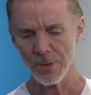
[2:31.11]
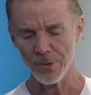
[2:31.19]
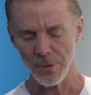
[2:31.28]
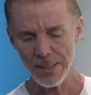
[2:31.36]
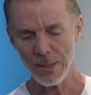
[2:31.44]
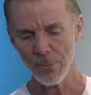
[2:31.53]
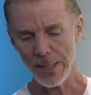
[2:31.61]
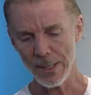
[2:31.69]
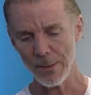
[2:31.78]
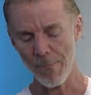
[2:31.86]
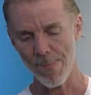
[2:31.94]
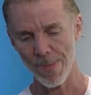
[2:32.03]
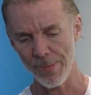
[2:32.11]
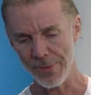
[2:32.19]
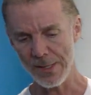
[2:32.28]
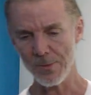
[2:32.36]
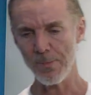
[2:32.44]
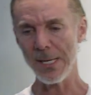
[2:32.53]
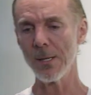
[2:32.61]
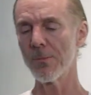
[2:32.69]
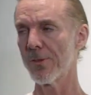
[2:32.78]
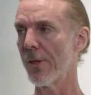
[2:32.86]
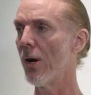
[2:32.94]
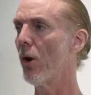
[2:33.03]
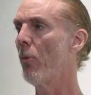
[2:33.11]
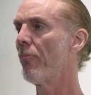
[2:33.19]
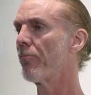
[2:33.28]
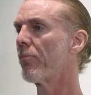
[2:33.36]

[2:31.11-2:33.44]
so anyway, these beams, though,